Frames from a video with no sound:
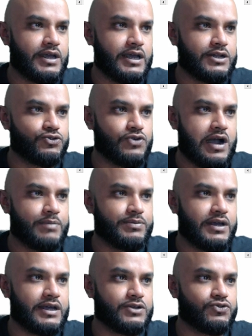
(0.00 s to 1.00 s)
and dropped
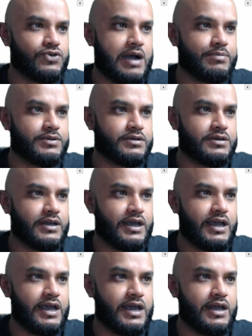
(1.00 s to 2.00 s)
and dropped
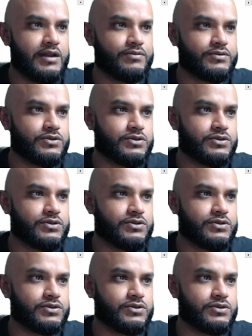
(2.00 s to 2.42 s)
and,